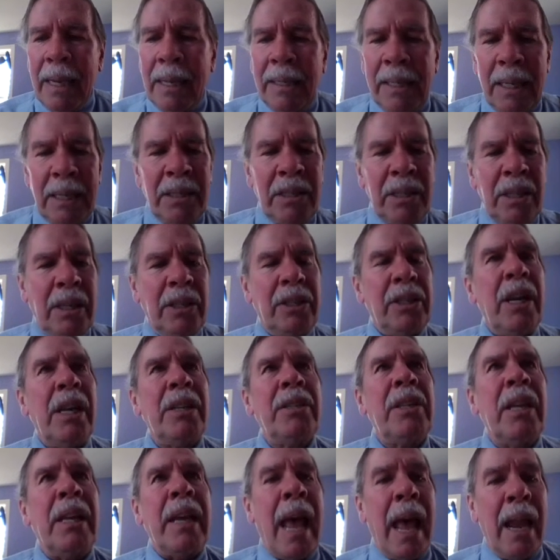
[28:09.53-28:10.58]
does it
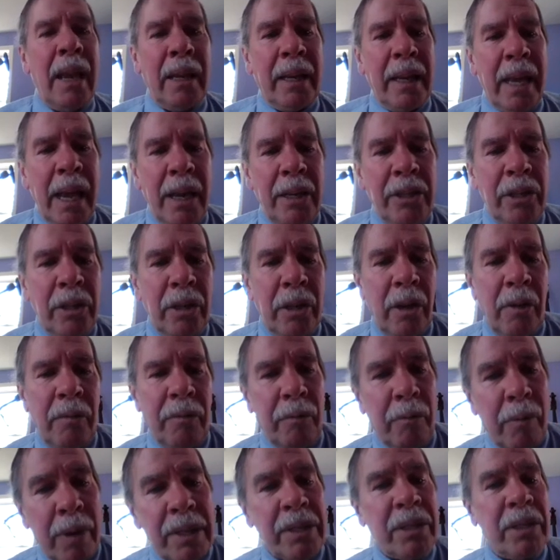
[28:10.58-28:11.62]
suggest an allocation
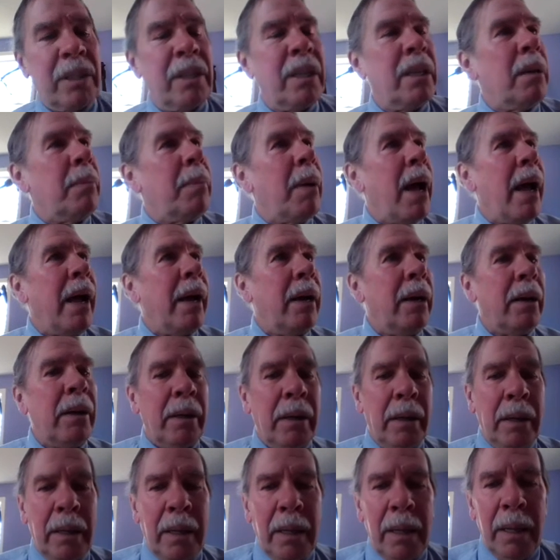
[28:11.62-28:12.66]
of risk to the buyer
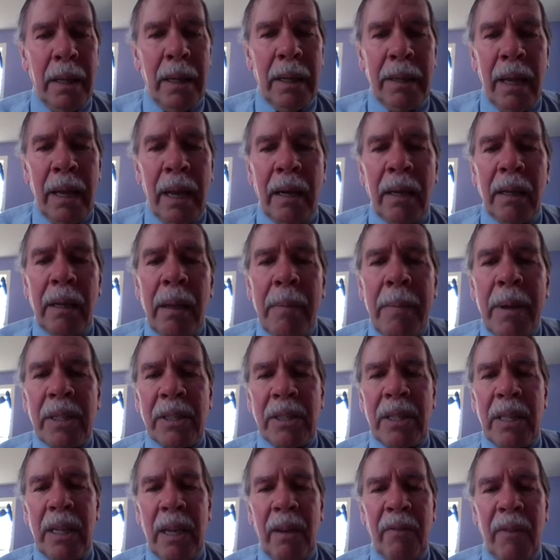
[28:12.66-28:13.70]
that
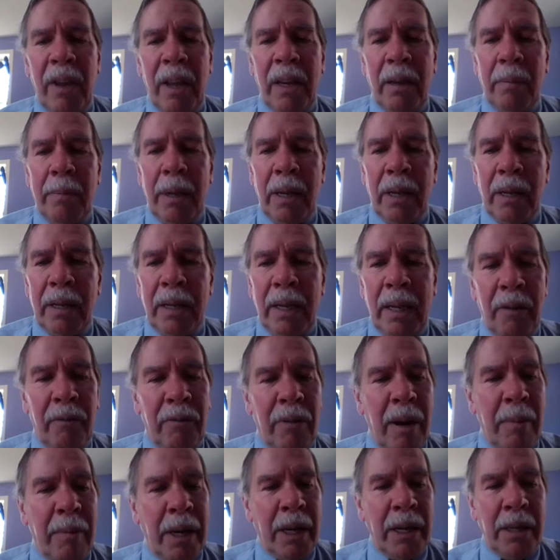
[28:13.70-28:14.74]
limits the
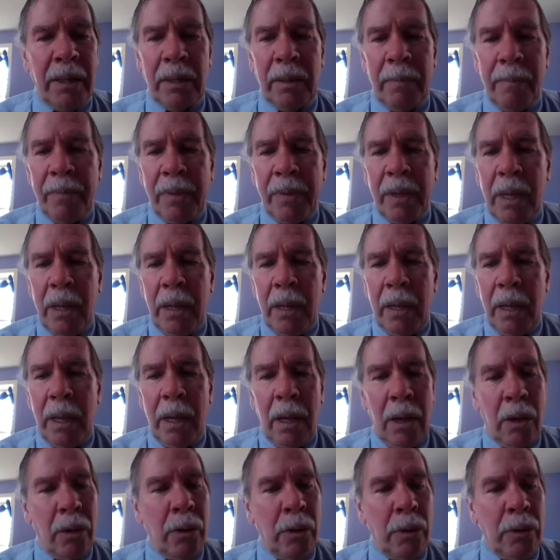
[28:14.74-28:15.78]
availability of remedies
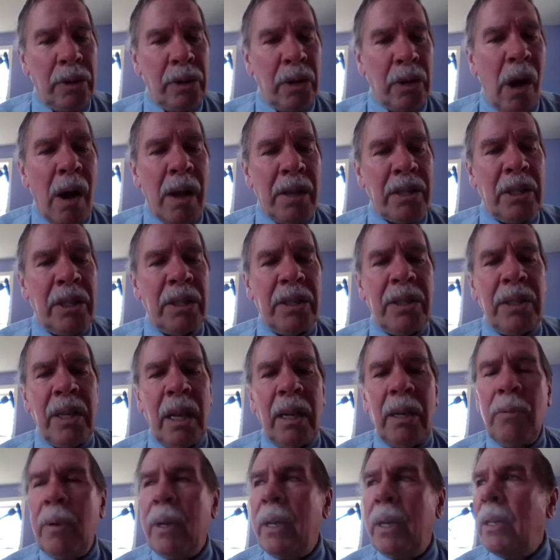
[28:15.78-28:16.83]
whose cost to
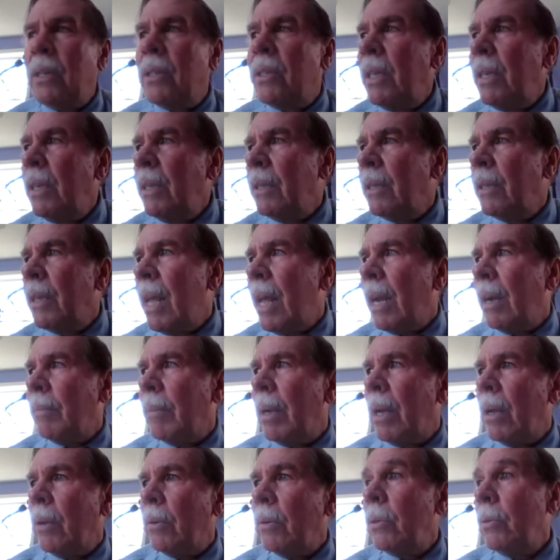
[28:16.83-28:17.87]
seller would exceed that
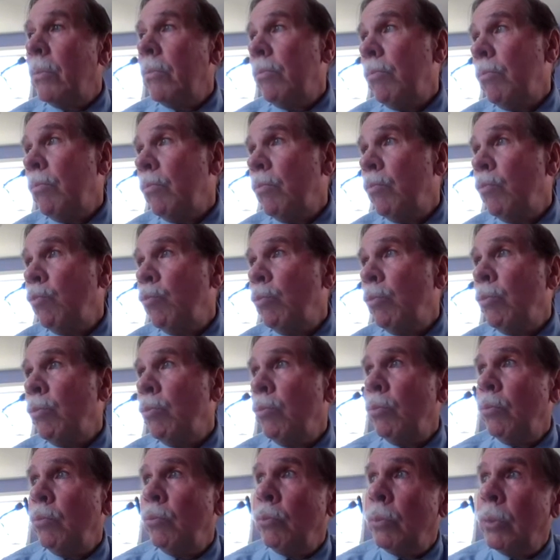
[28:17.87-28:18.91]
amount?
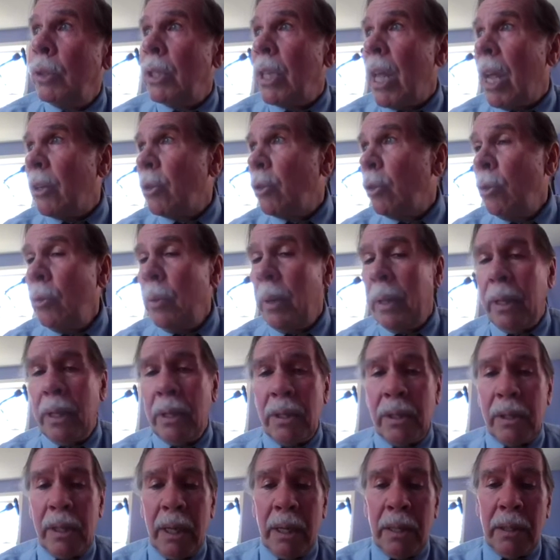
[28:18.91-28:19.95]
Is that true
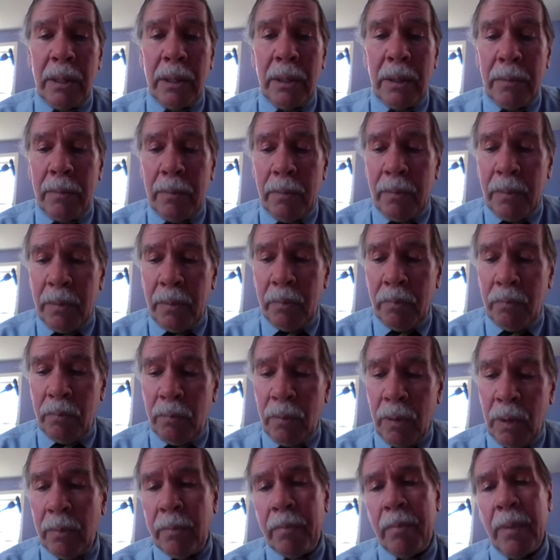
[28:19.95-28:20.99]
in this
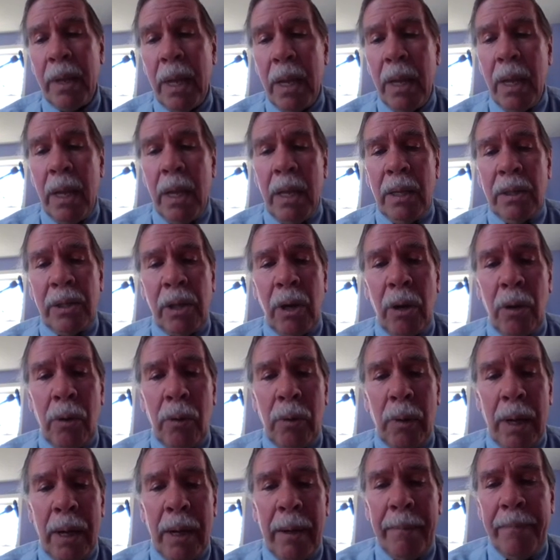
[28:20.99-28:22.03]
case?
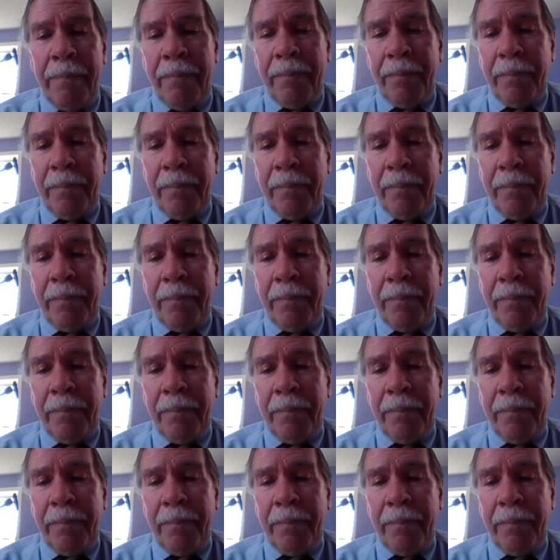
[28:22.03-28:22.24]
So